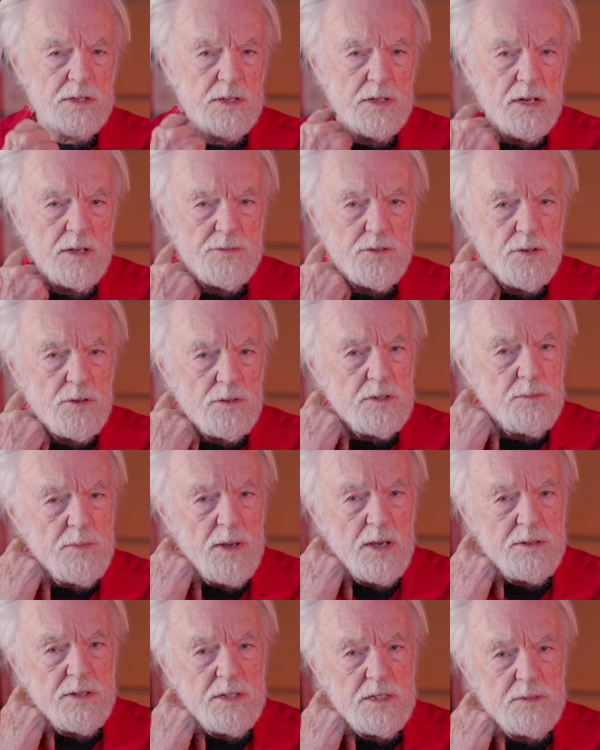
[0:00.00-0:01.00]
And I've talked
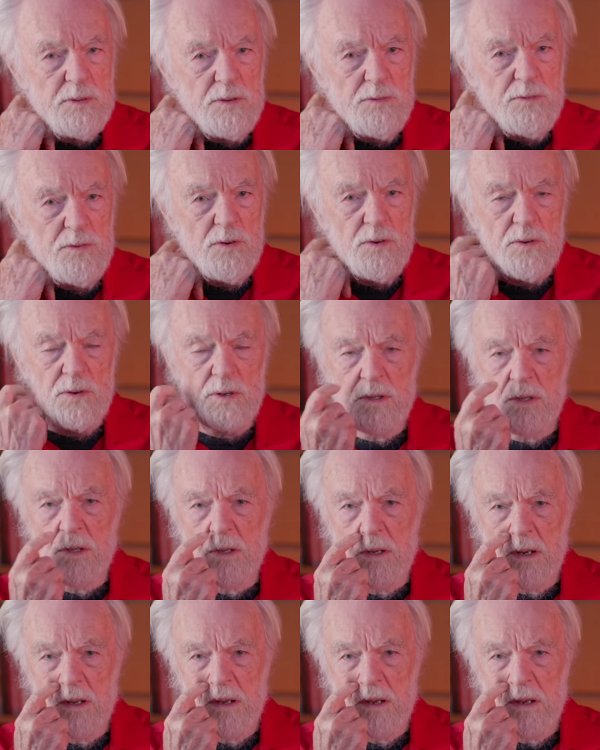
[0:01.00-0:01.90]
about this before, and